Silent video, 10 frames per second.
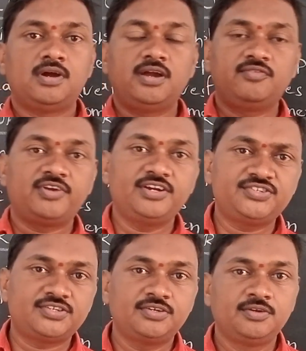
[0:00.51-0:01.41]
Hi
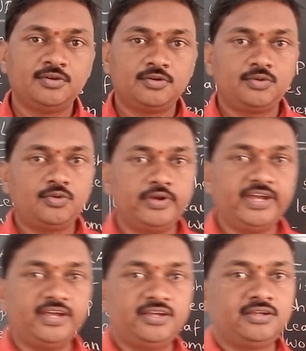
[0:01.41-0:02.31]
friends,
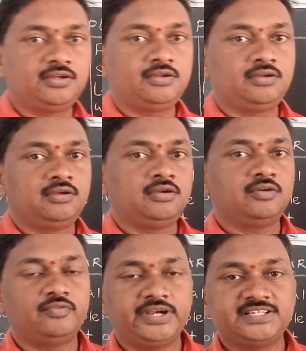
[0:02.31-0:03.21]
today
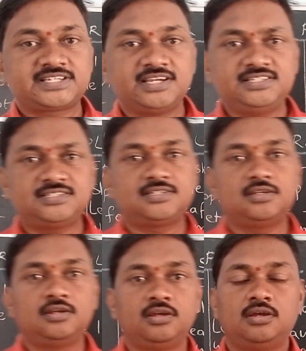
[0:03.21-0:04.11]
we discuss
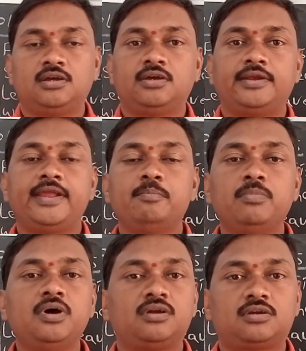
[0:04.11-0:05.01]

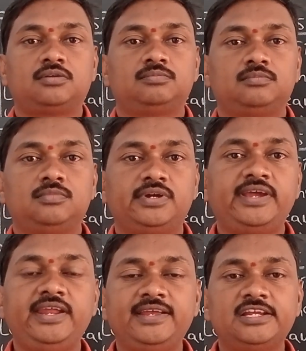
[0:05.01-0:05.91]
number
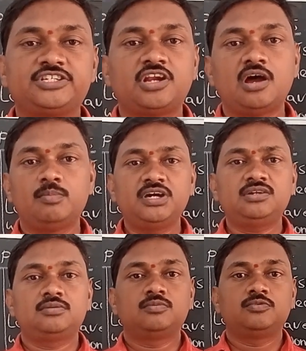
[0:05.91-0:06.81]
in English
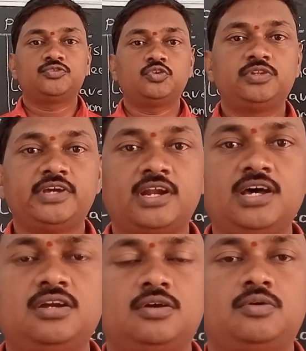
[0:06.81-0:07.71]
grammar. So there
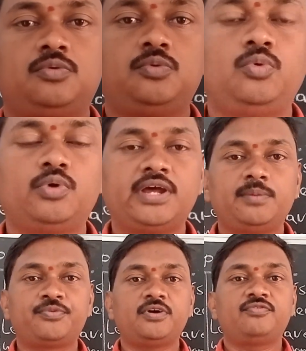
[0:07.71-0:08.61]
are two
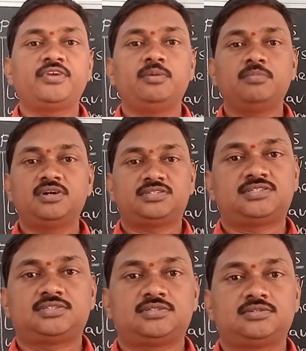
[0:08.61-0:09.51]
types of
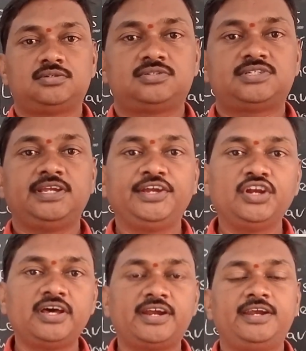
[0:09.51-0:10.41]
numbers,
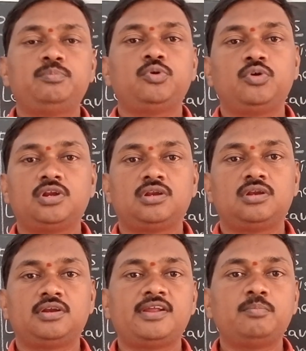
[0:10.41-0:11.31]
singular and plural.
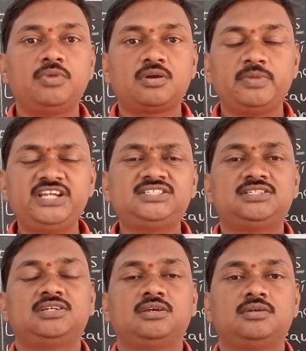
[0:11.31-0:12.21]
Number
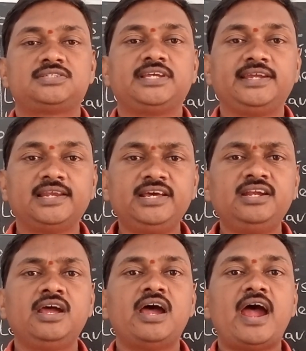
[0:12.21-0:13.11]
means
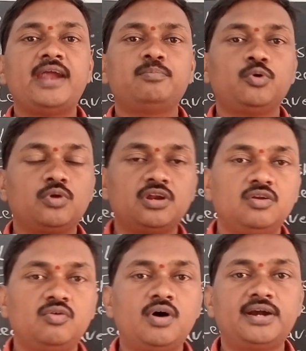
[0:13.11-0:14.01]
singular and plural.
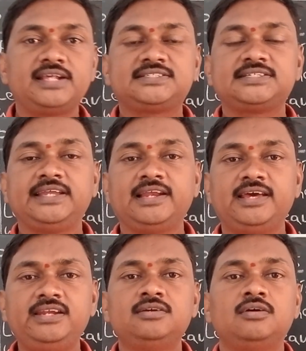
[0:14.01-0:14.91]
What is
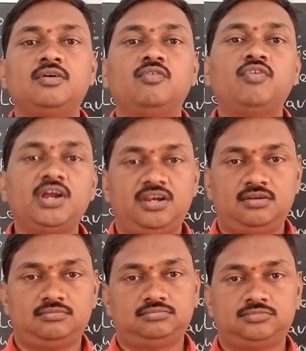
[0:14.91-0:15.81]
singular?
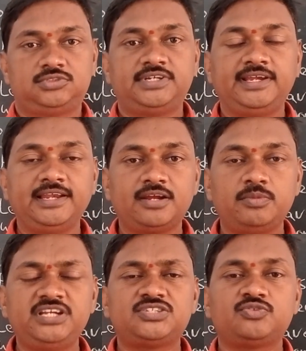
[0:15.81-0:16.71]
One. Singular
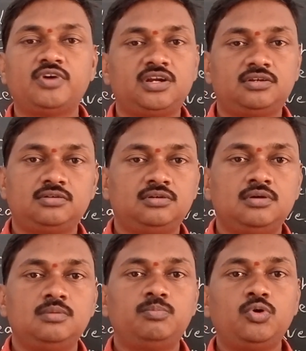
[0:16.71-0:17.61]
means one.
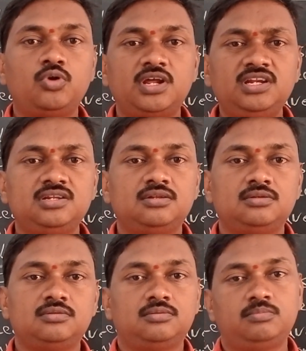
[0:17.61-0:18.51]
Plural
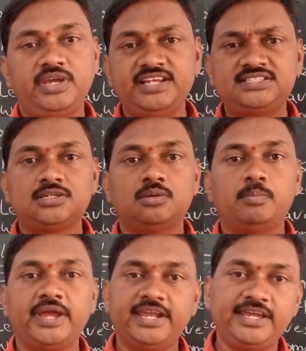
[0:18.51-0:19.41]
means
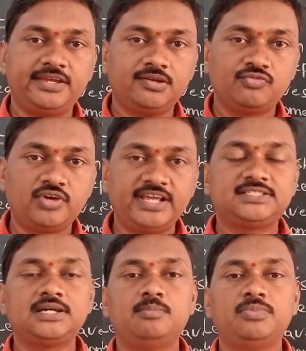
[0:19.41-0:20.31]
many. For
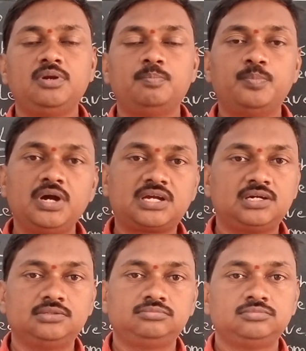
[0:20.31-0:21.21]
example, book.